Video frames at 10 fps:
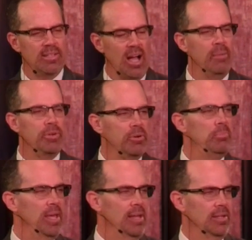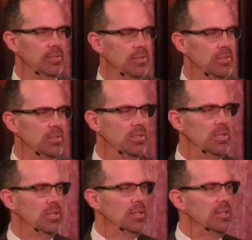time to repent.
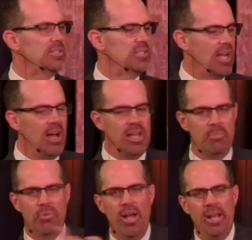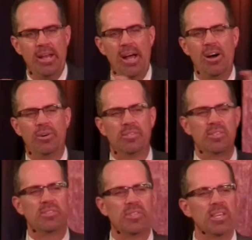This time right now
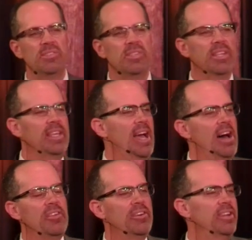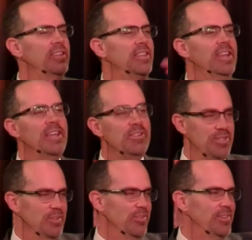is the season to gather in the
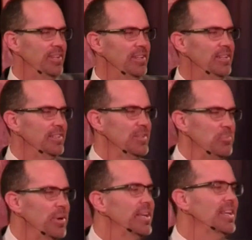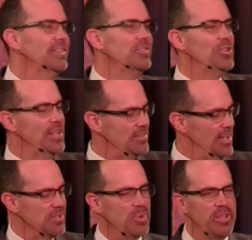nations, to bring in the
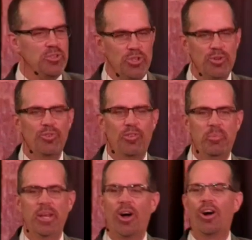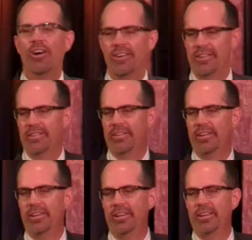Gentiles while the Jews have been hardened.
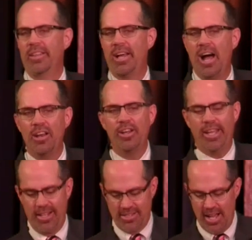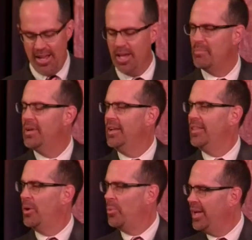That I look at time
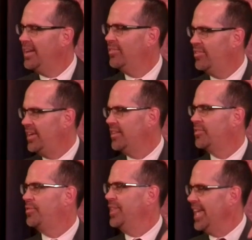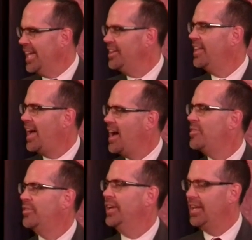that we exist for the
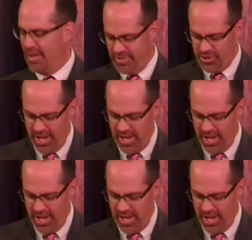ingathering of the